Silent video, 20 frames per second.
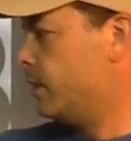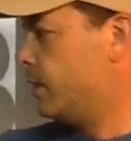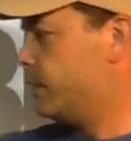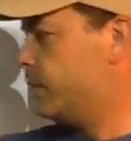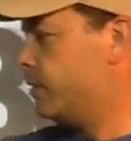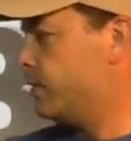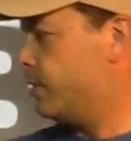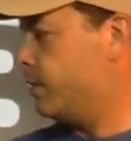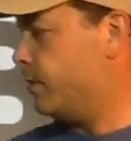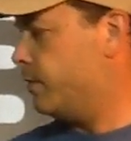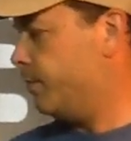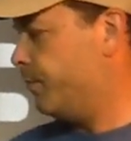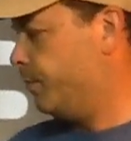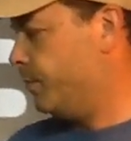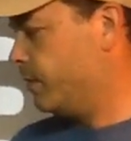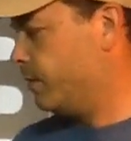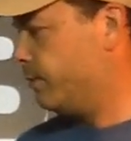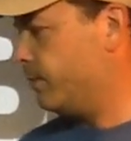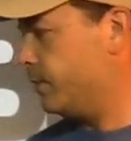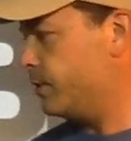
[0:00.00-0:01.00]
So
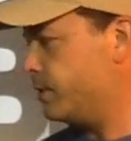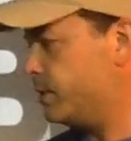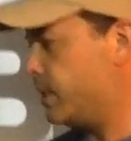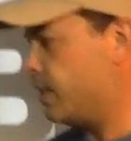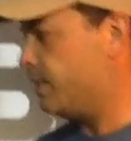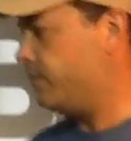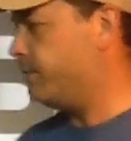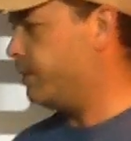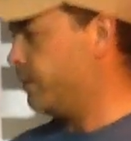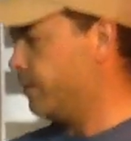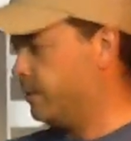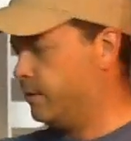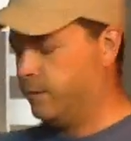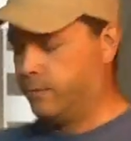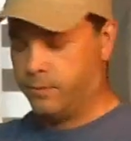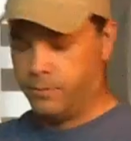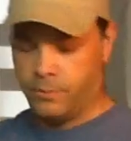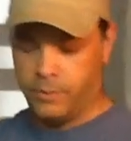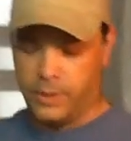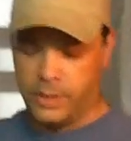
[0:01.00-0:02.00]
first off,
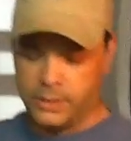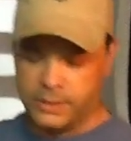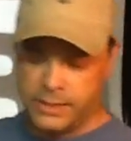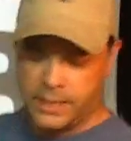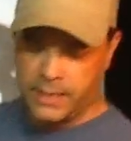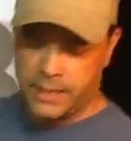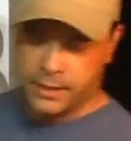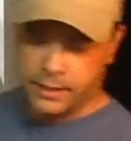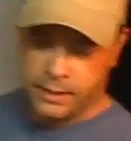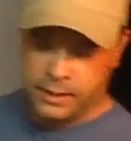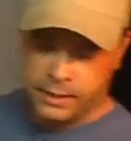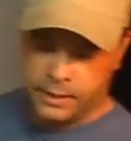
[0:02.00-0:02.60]
we're going to take